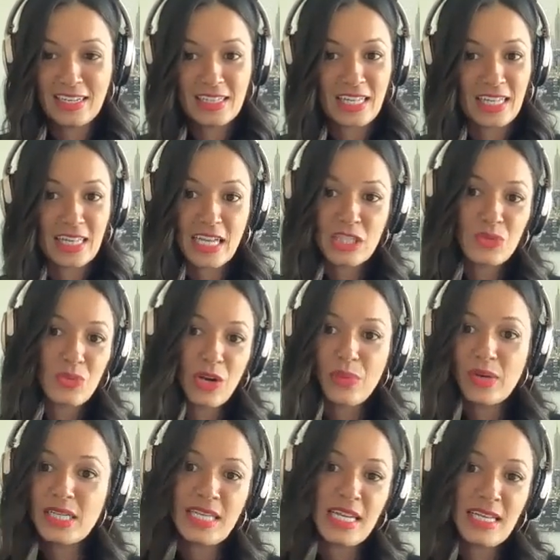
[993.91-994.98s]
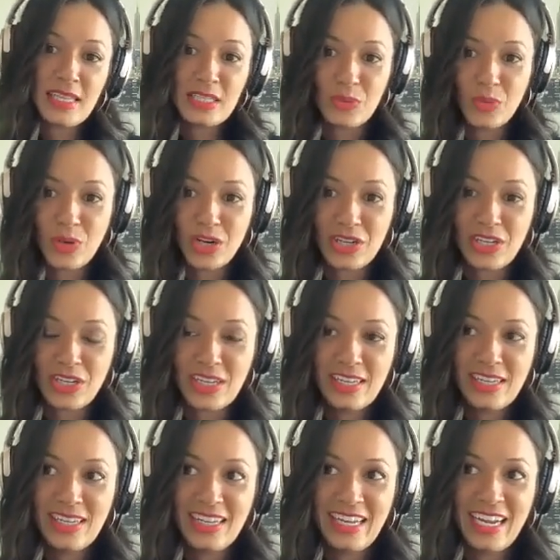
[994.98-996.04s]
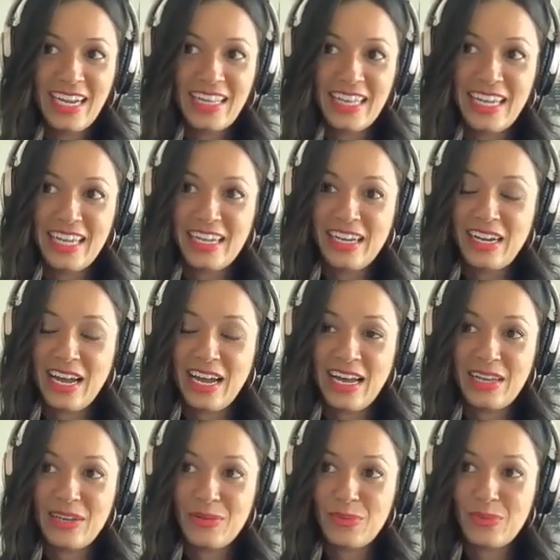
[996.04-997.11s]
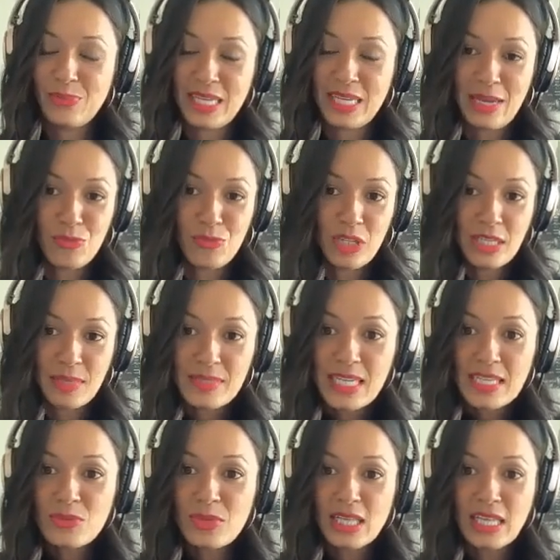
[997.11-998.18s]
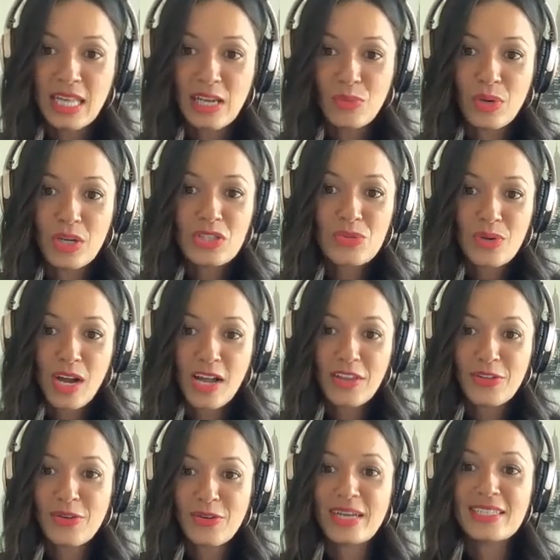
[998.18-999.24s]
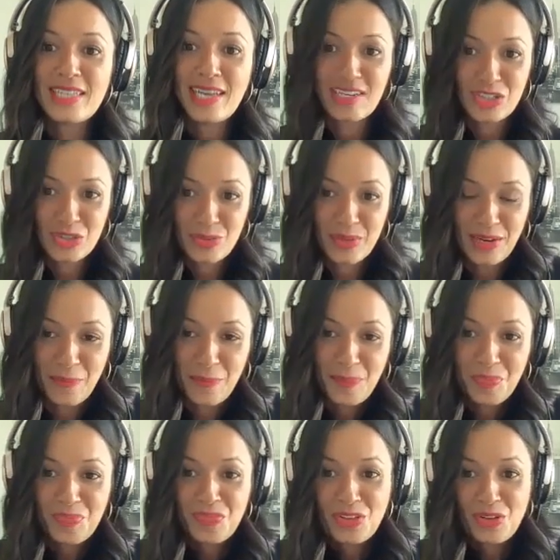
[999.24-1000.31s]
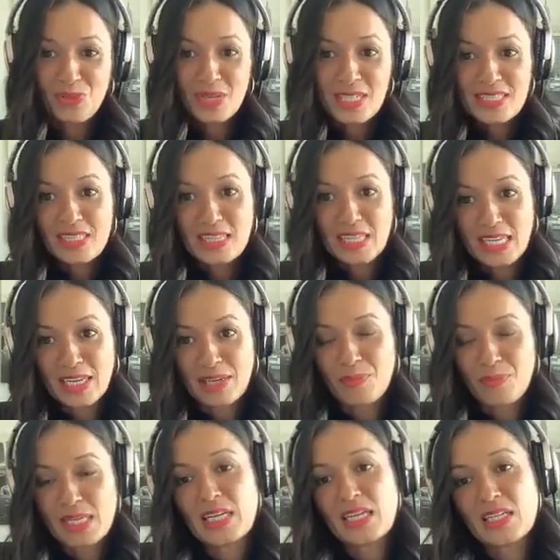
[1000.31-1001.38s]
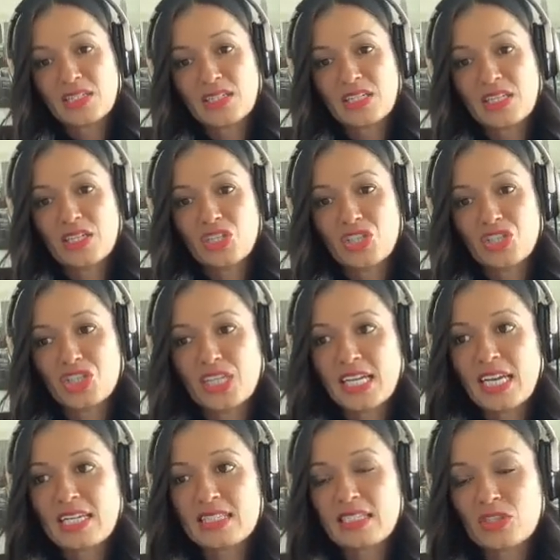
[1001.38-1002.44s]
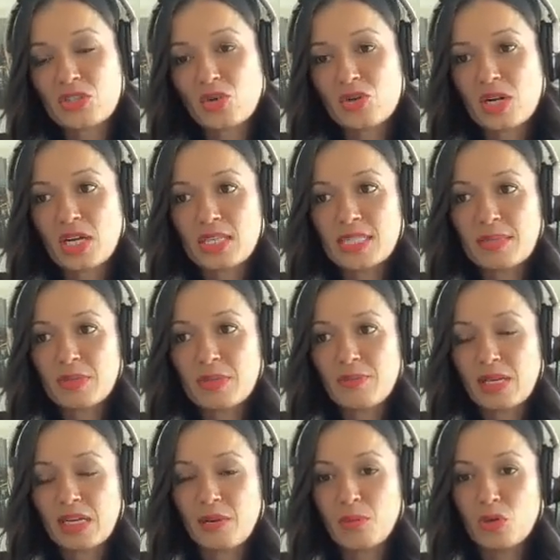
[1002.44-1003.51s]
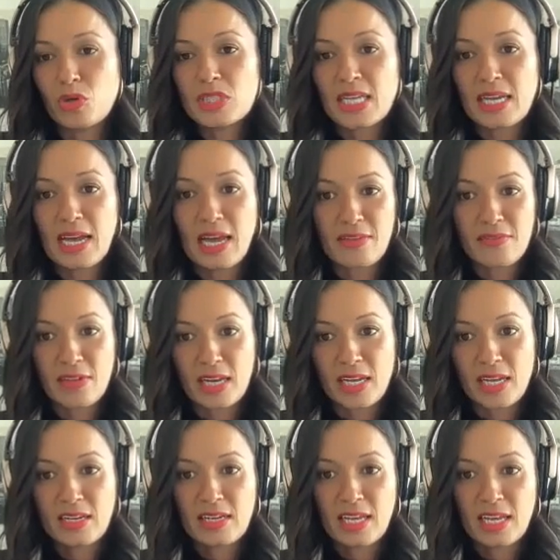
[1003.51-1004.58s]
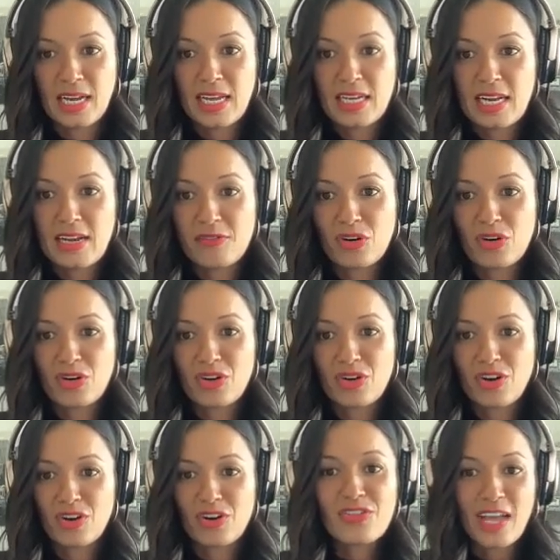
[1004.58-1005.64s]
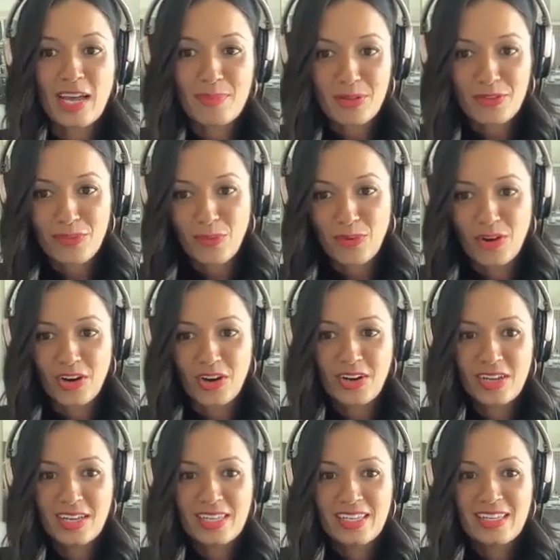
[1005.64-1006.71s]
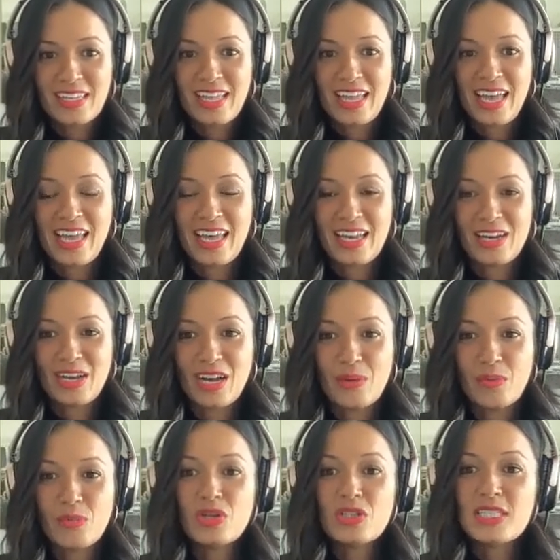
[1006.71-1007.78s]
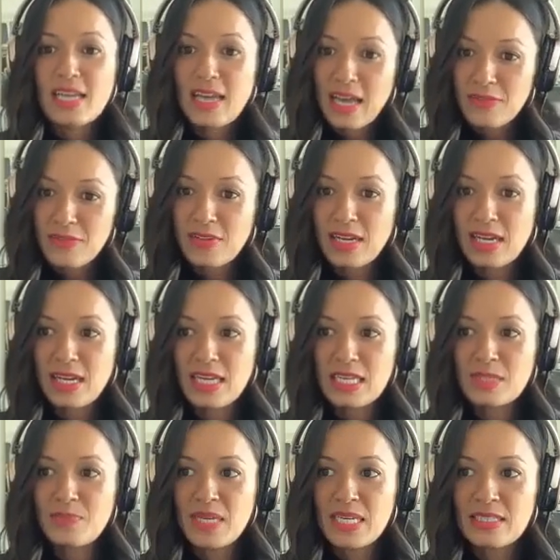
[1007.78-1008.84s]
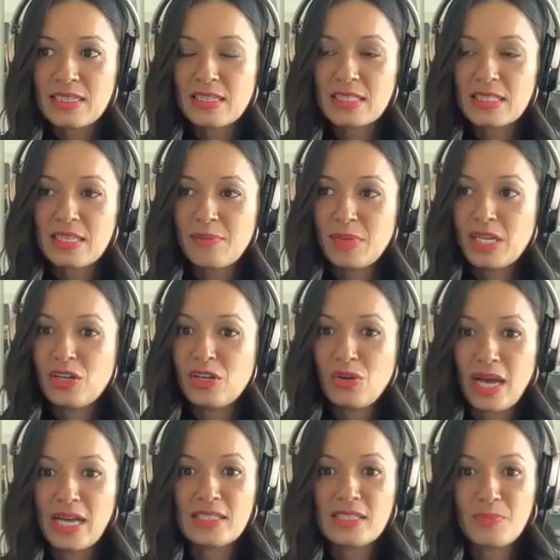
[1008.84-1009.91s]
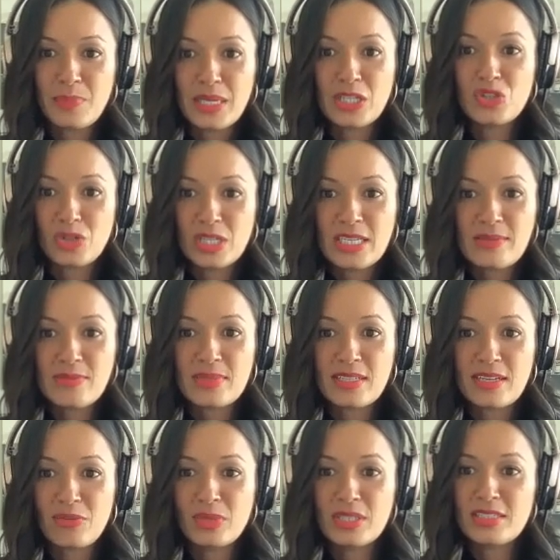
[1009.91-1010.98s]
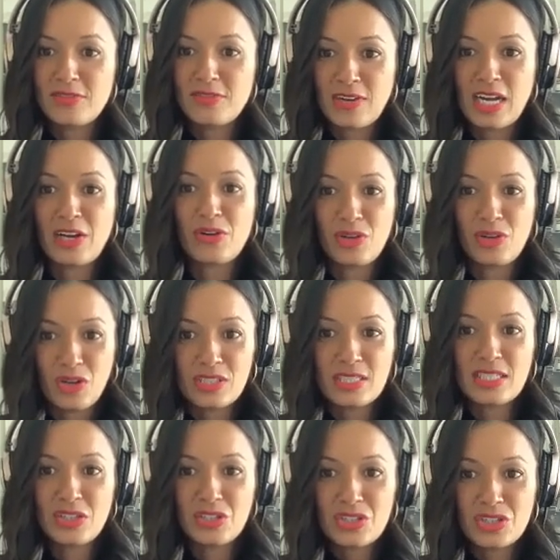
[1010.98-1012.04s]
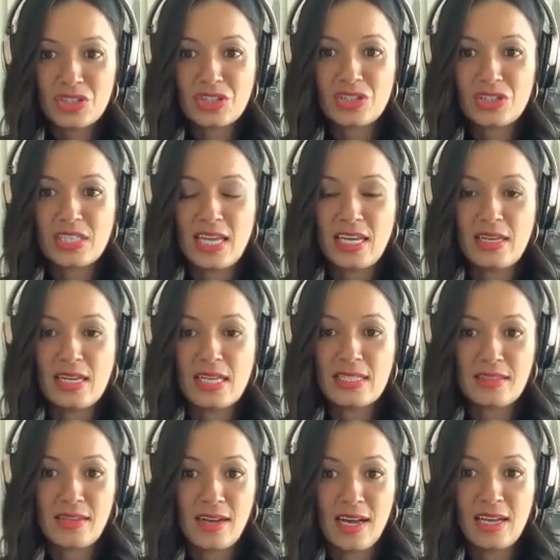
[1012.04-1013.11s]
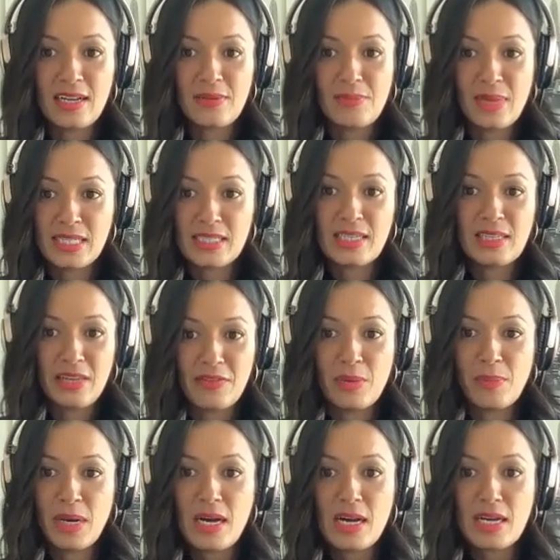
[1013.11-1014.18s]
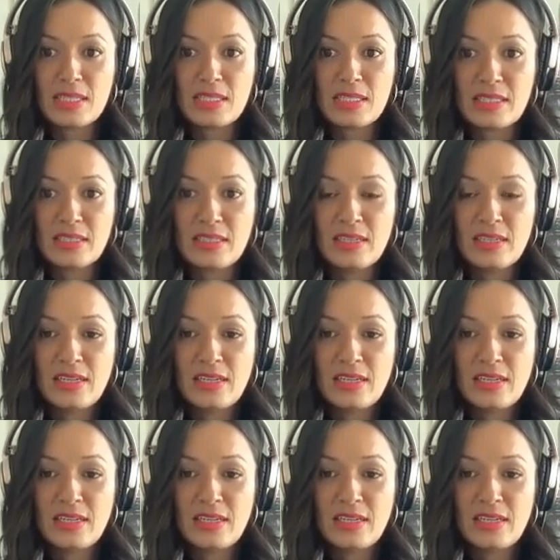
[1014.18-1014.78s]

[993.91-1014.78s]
Like, that's where I want to take this work. And then I became really obsessed with Elaine Welteroth, who I tagged you in recently, because she has this whole concept of being a multi-hyphenate. And I had never heard that before. And a multi-hyphenate is basically somebody who has big dreams and wants to fire on all cylinders and is not meant to live in a box.